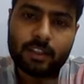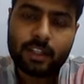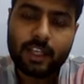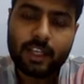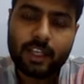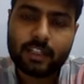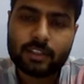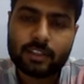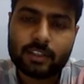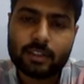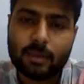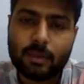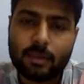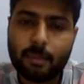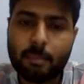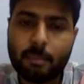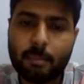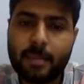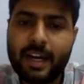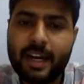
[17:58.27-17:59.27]
things
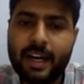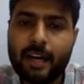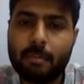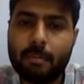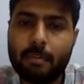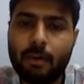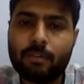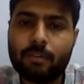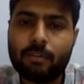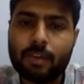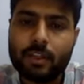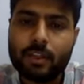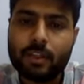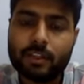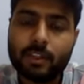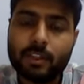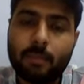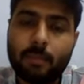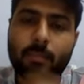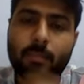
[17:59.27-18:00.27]
made up of
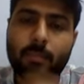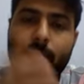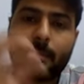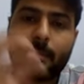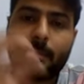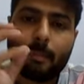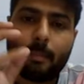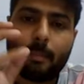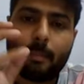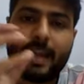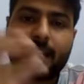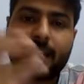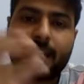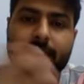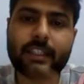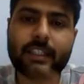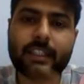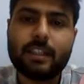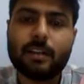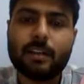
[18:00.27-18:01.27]
some
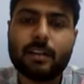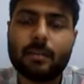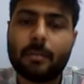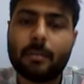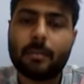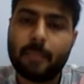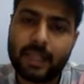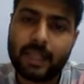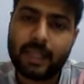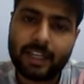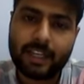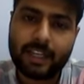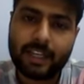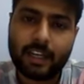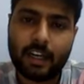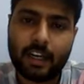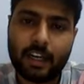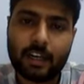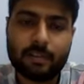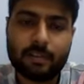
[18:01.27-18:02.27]
basic
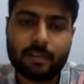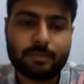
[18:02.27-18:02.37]
material.